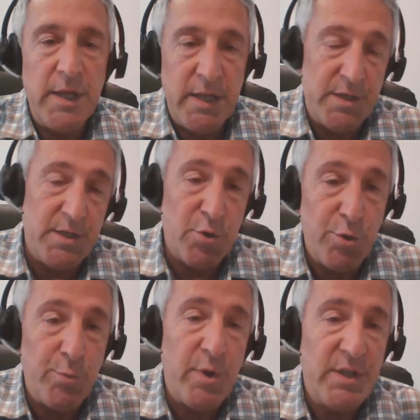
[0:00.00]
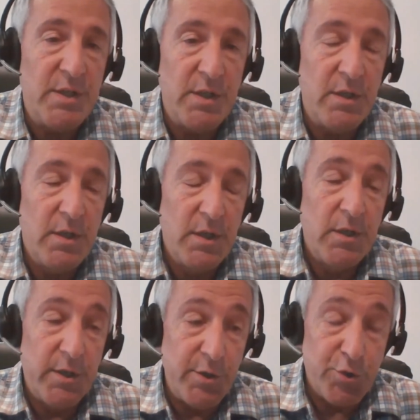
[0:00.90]
And it's a good way to
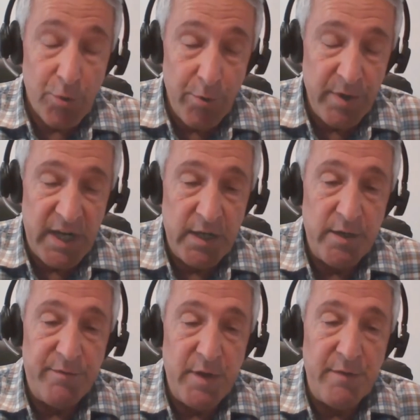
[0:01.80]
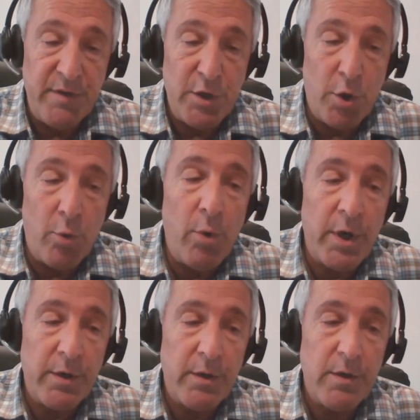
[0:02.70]
control that if you don't
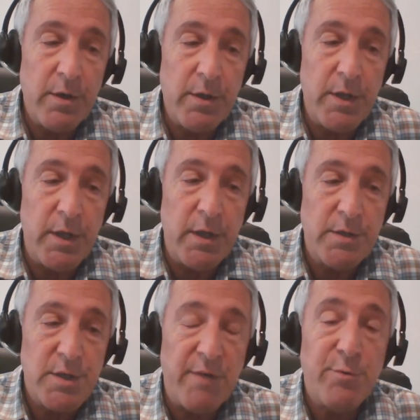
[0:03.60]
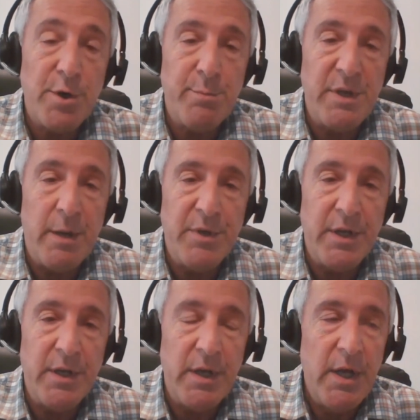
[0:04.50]
want the software to be
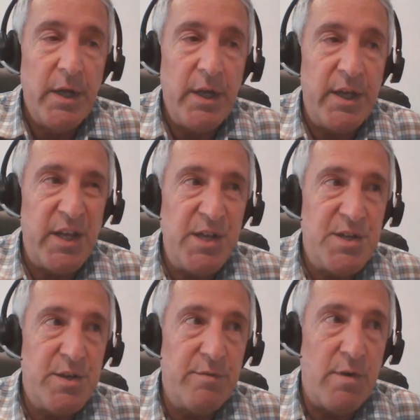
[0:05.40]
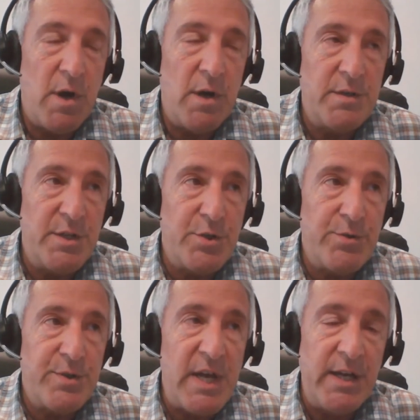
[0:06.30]
updated. In the case of
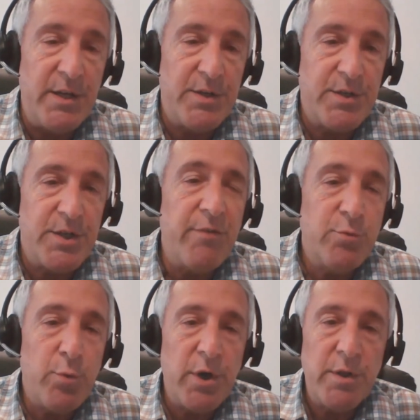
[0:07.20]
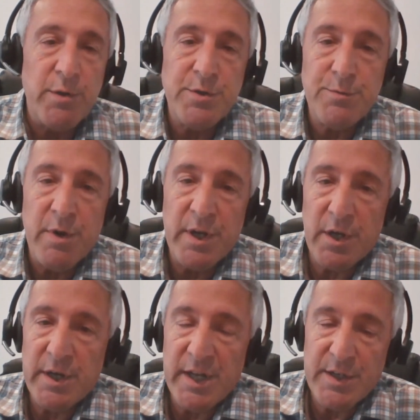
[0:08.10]
digital signage software that's
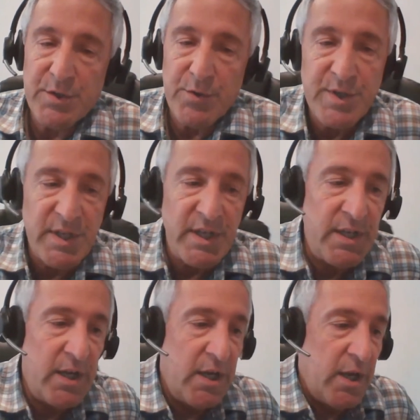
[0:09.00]
running on the SoC,